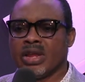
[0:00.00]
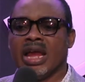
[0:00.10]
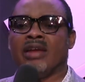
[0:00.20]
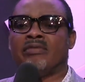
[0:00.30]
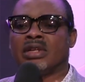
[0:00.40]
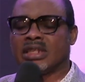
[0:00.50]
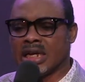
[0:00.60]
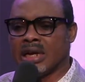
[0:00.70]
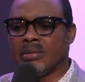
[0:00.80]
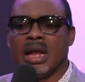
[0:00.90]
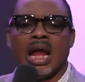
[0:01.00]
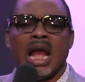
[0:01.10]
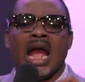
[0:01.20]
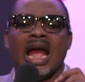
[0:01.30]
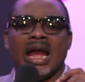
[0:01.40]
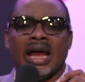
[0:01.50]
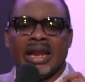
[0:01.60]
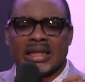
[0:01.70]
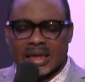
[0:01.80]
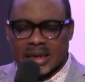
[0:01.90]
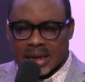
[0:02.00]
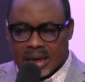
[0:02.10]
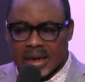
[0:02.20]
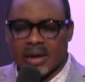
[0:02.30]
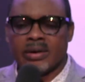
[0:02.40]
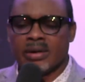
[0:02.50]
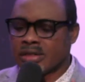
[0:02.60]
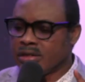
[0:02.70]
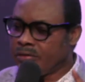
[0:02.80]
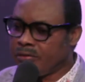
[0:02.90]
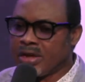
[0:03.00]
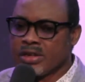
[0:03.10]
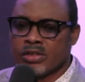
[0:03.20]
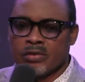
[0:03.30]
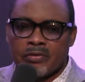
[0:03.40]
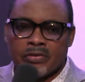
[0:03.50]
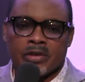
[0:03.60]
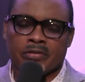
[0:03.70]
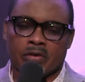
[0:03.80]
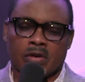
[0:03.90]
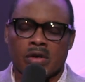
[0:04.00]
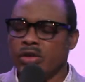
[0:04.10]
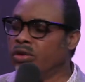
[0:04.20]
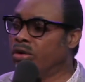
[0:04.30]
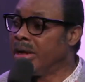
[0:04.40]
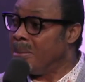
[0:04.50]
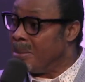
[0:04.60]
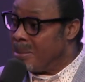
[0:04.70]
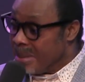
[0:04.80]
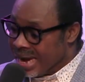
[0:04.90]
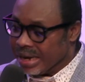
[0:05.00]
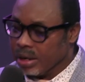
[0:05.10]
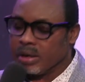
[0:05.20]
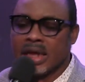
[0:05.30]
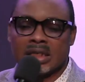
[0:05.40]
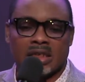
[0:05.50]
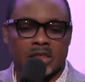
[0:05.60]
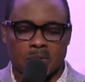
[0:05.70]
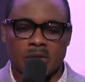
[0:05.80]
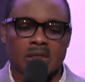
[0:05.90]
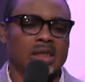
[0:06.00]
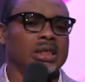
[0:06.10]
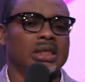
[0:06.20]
Every time, anytime God does not find you faithful, you remain on that same spot.